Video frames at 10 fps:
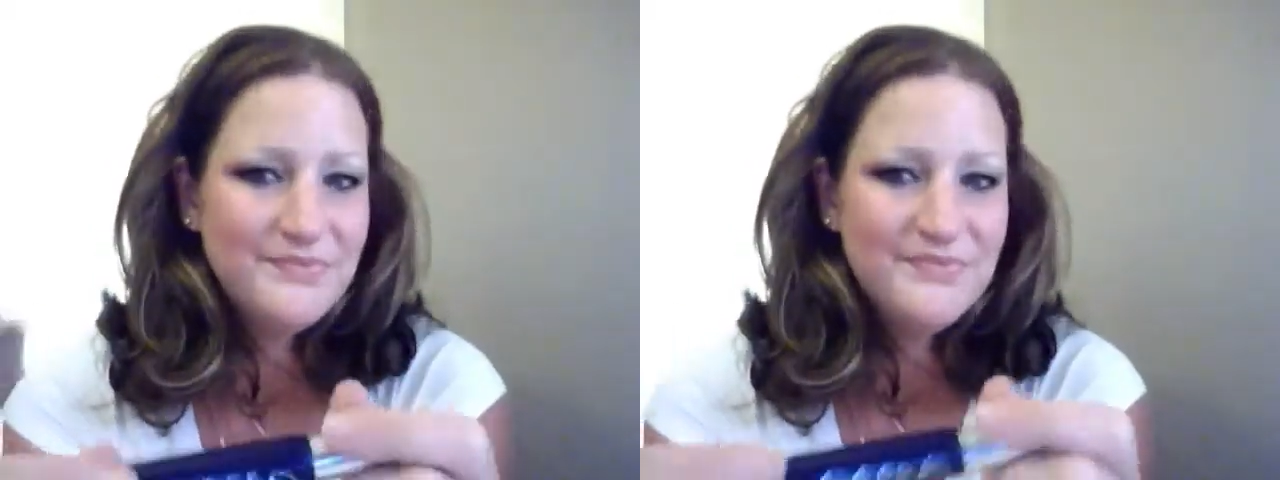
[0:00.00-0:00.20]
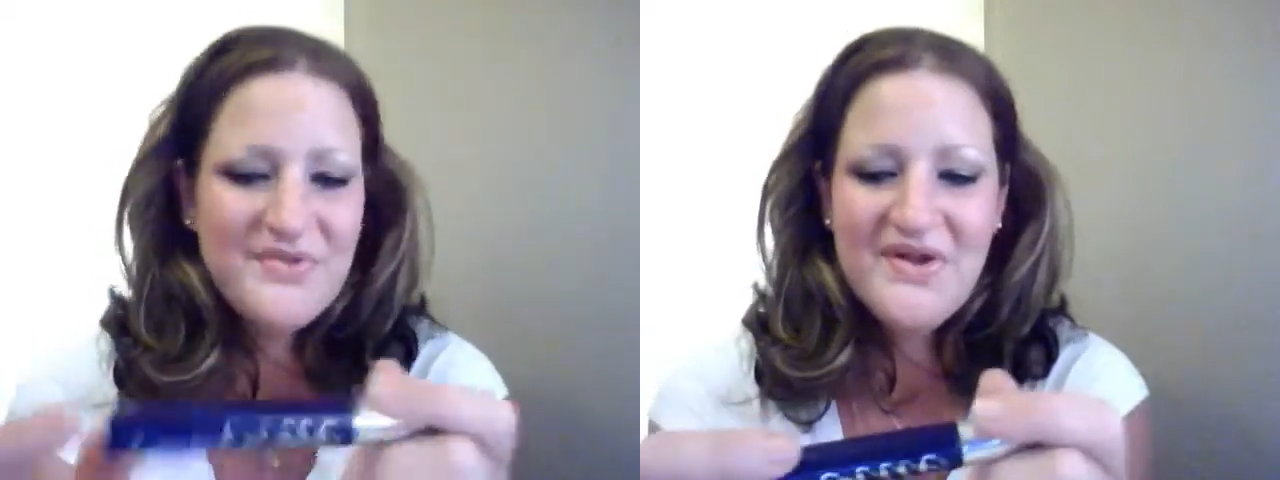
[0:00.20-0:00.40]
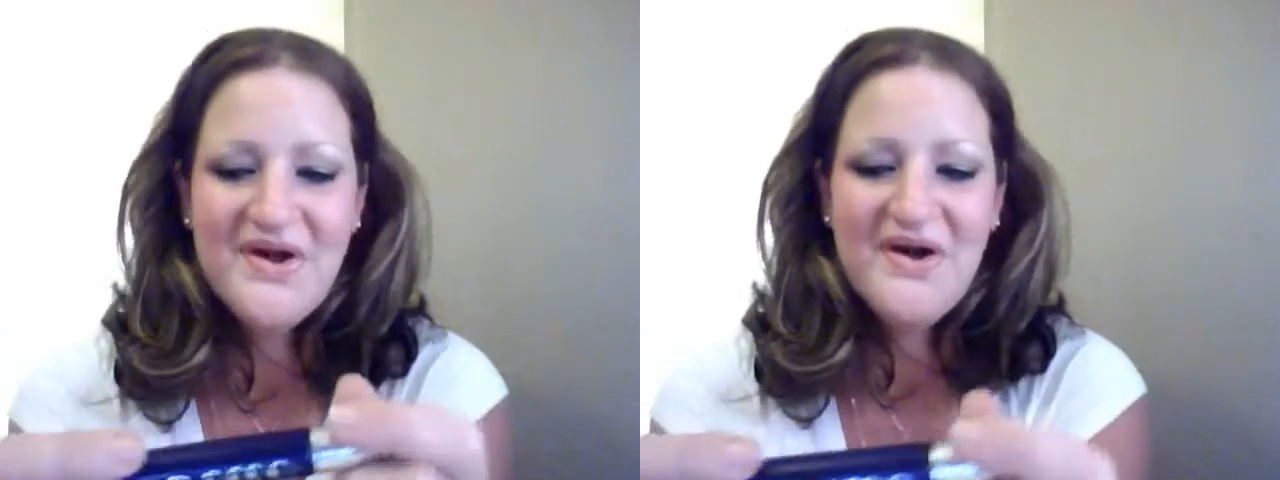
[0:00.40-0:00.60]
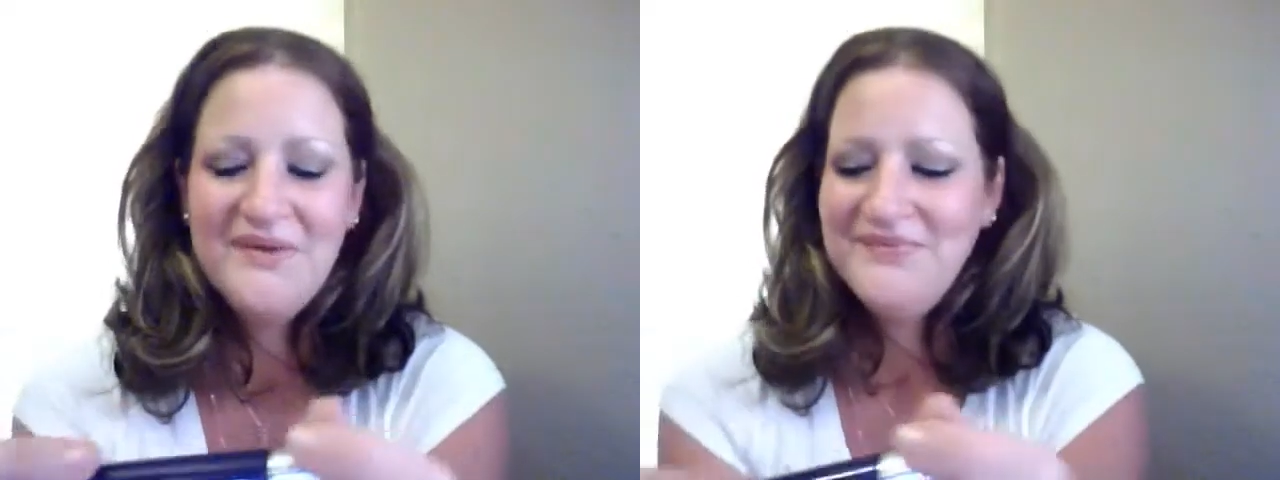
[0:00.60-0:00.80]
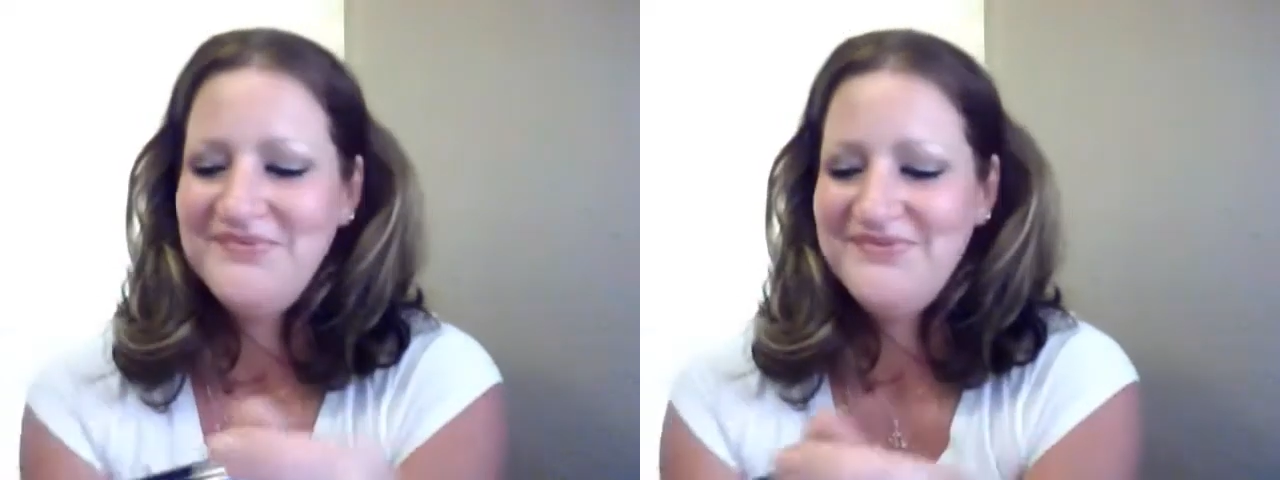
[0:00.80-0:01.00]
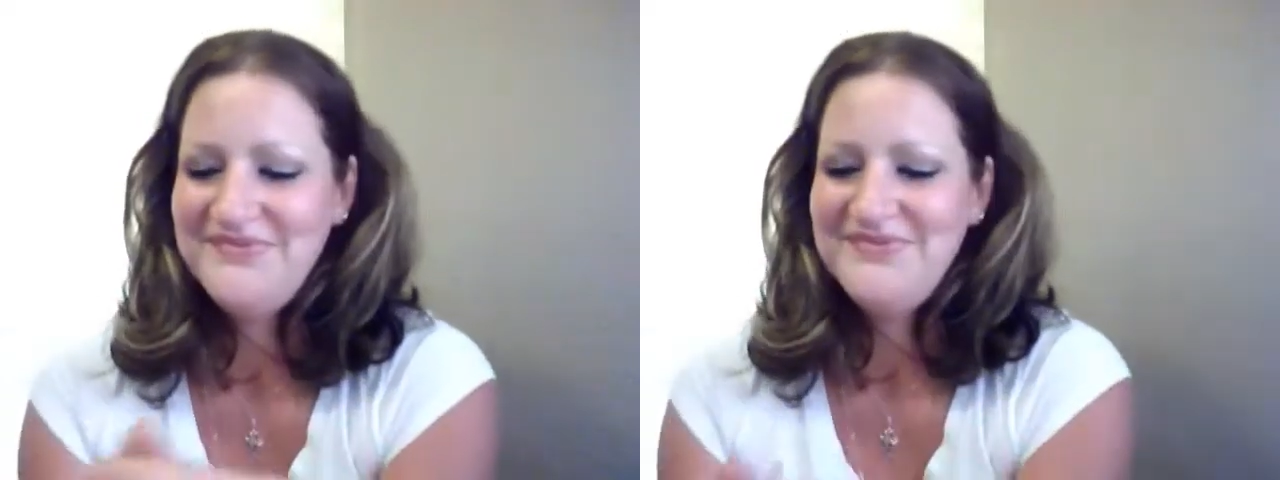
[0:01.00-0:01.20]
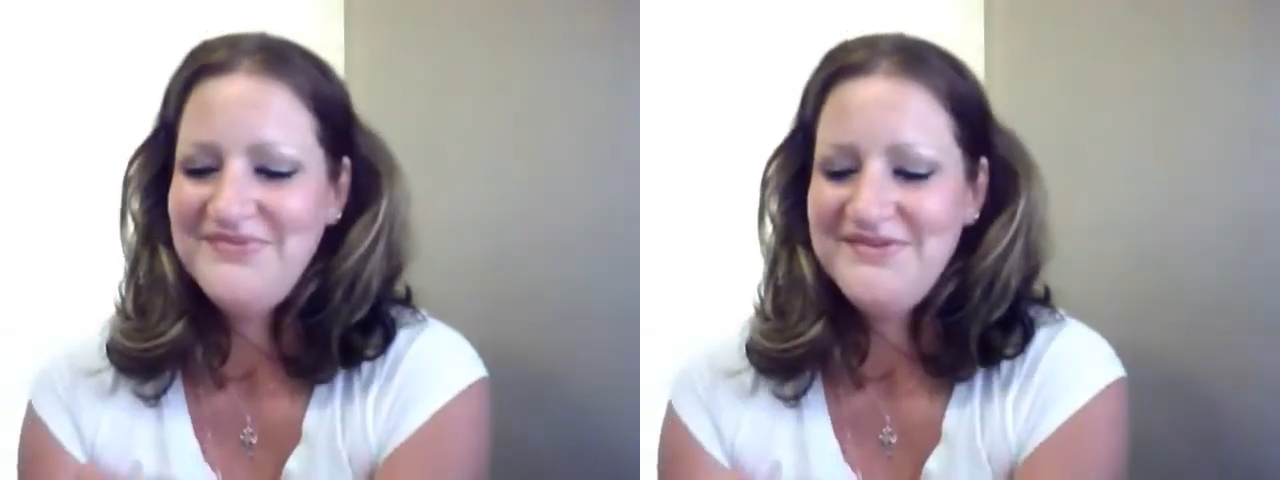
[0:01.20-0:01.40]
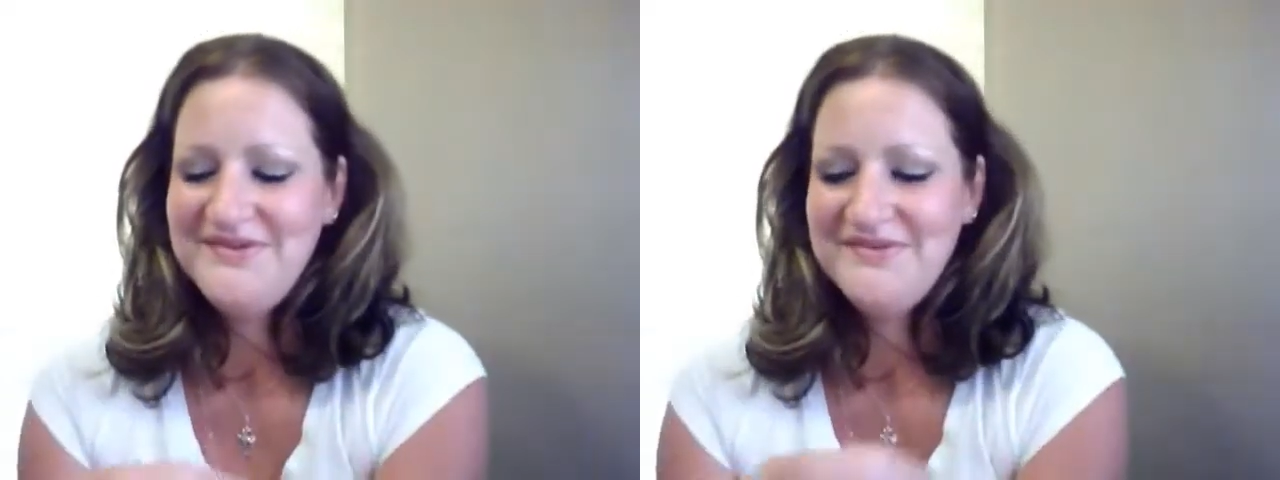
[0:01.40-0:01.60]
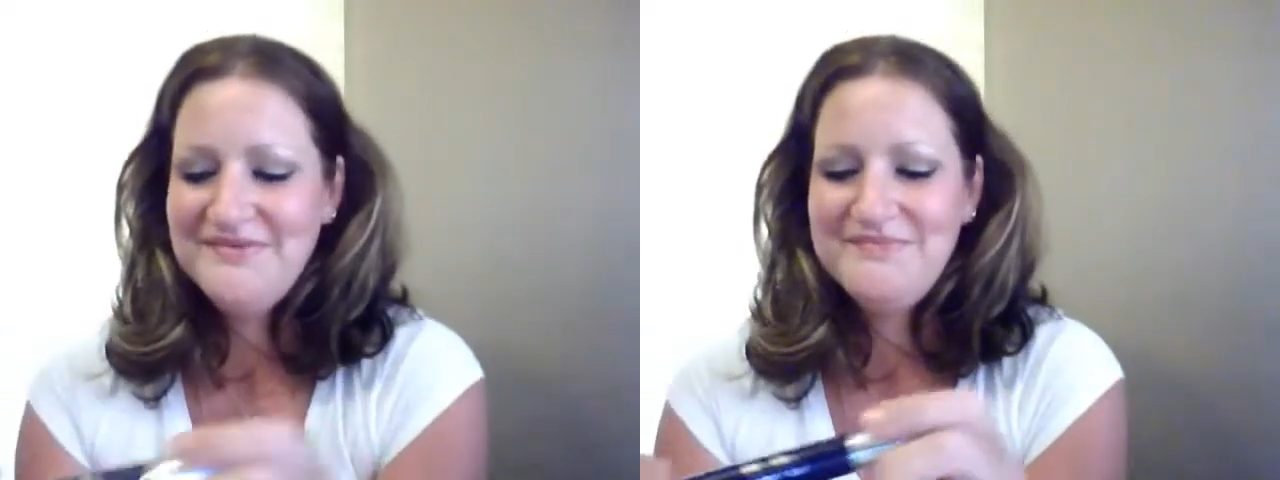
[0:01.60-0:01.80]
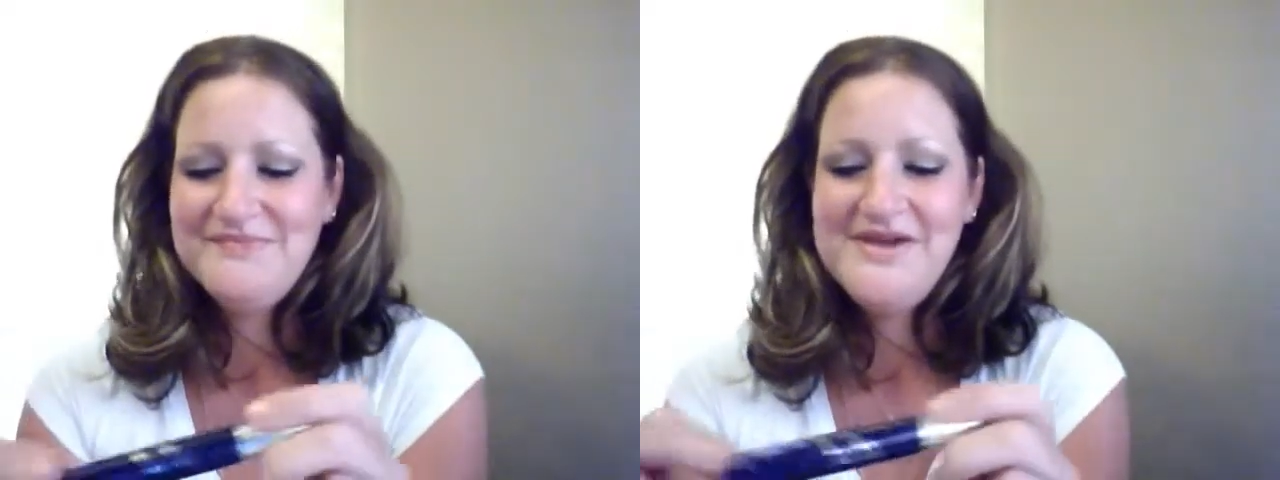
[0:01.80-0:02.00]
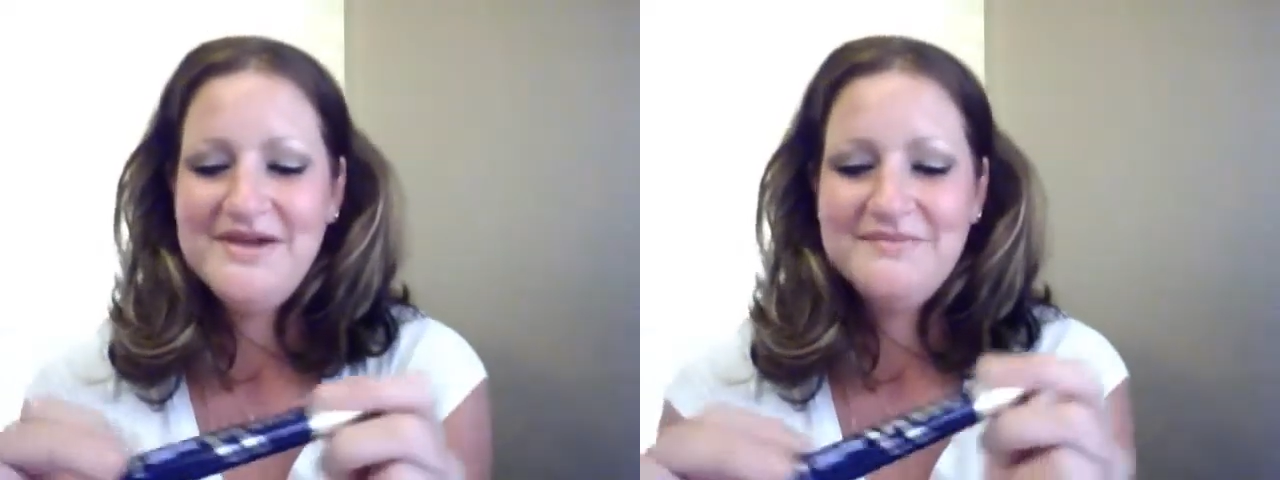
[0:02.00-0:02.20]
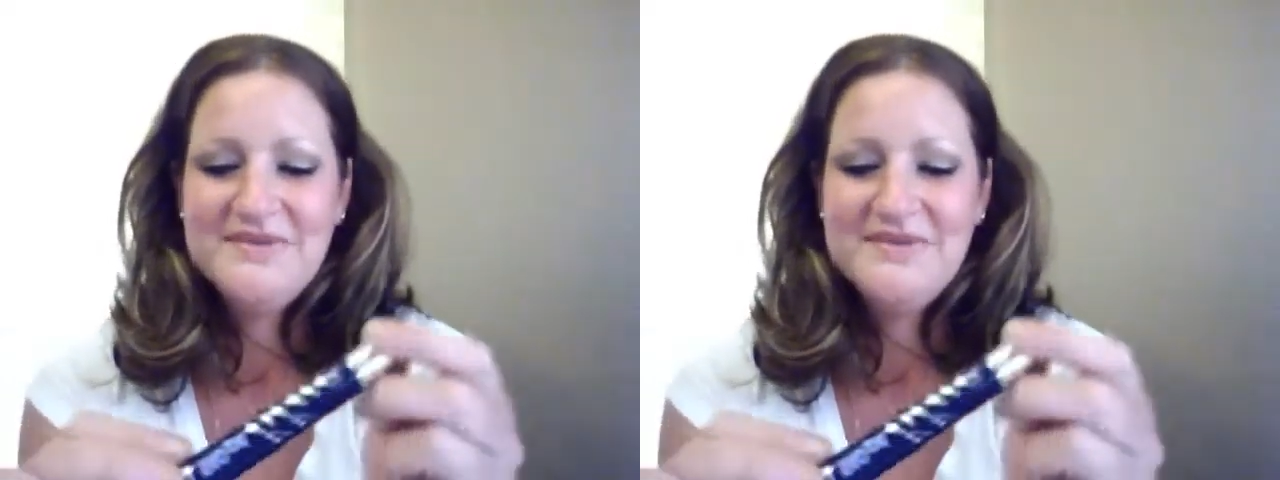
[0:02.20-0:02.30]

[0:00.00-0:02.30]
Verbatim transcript: No. Yeah,